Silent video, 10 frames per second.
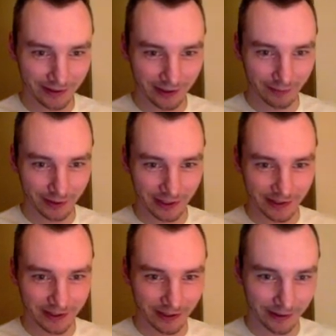ImageX
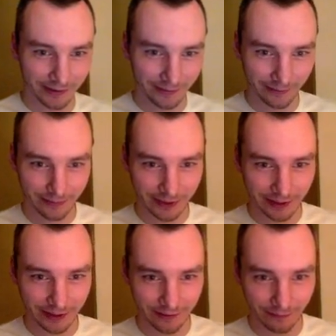scale
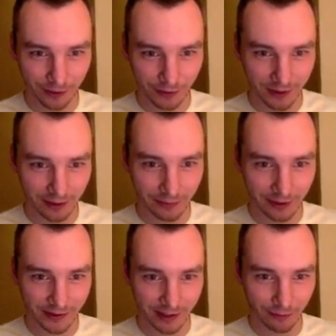by reducing it by
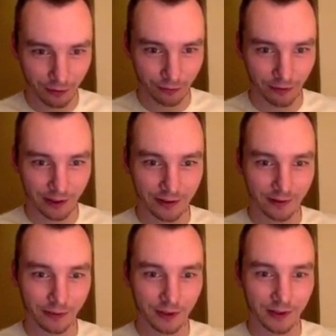the same growth rate
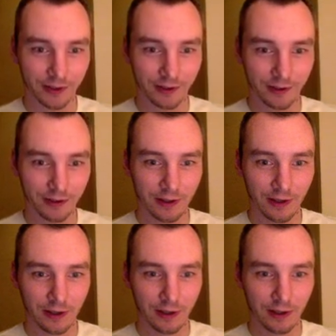that we just,
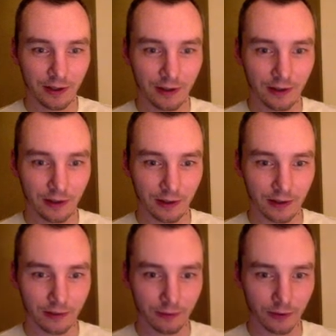I
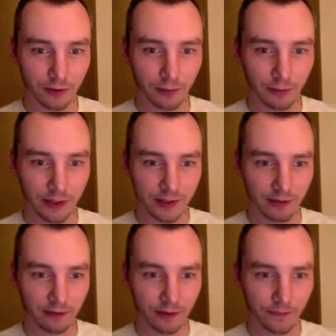guess we'll just copy and paste
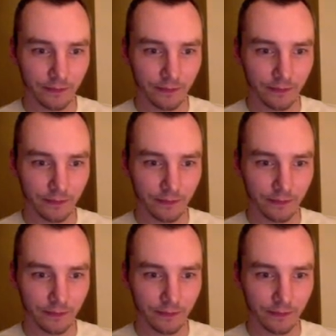that, right?